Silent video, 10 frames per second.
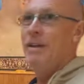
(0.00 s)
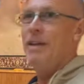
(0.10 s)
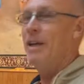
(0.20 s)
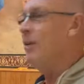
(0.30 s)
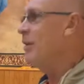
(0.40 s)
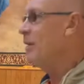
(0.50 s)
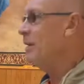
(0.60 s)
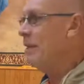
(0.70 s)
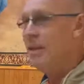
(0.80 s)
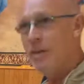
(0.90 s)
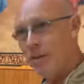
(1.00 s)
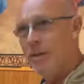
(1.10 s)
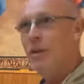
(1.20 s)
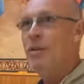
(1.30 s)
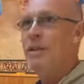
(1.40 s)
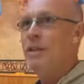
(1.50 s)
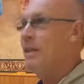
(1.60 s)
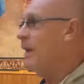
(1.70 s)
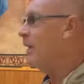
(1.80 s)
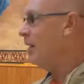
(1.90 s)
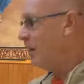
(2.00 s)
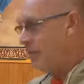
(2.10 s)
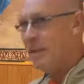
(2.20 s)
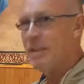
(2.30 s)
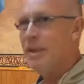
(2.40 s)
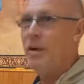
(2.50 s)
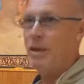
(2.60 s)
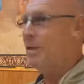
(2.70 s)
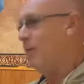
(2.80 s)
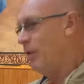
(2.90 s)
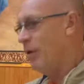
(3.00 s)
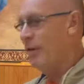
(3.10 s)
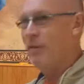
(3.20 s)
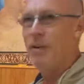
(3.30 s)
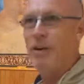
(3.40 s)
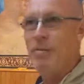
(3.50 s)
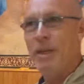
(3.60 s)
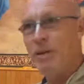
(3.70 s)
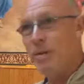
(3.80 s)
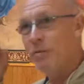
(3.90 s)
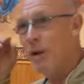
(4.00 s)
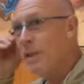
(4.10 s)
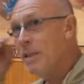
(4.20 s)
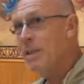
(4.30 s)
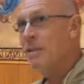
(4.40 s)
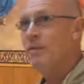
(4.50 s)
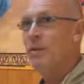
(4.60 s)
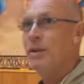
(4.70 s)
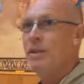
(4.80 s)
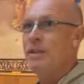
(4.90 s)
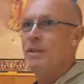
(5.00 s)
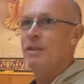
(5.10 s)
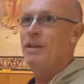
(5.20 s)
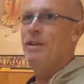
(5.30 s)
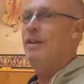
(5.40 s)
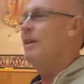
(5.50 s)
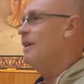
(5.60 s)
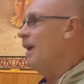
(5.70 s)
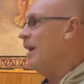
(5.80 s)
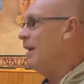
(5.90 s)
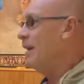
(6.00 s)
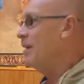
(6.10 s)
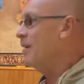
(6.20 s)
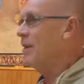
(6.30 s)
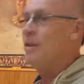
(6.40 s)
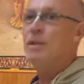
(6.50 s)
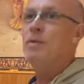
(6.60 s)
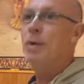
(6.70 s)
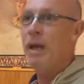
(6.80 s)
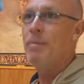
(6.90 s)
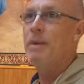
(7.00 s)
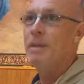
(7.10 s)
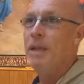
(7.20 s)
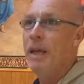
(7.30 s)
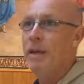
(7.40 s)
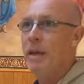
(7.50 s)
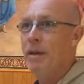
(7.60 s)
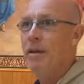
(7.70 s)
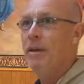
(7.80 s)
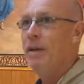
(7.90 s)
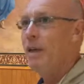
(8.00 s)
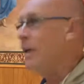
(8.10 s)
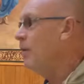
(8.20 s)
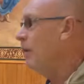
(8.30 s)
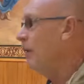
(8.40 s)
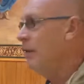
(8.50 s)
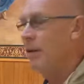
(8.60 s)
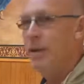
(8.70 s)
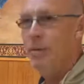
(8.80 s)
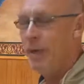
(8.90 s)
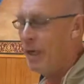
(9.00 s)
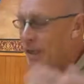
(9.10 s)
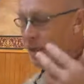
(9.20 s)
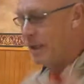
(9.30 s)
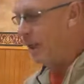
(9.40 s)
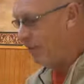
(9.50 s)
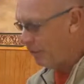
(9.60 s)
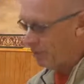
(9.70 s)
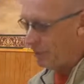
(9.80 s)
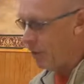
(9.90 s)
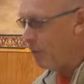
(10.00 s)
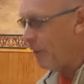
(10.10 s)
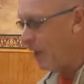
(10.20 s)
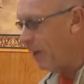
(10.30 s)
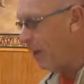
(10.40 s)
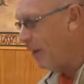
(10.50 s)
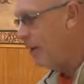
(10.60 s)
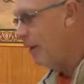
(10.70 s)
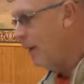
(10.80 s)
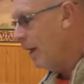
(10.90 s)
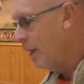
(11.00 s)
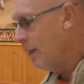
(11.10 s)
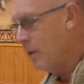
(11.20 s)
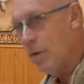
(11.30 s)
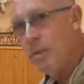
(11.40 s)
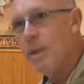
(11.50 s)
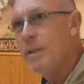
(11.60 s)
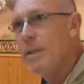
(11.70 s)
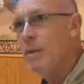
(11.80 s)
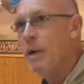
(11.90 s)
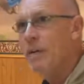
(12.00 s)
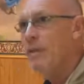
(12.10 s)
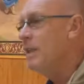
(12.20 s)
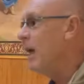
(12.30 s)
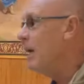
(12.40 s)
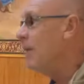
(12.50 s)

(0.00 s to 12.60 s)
And I was thinking, there is no need to yell. I am just here. Actually, we were on the phone, but he was raising his voice, and so this is what happens in anger. We understand from so many other descriptions in the Bhagavatam.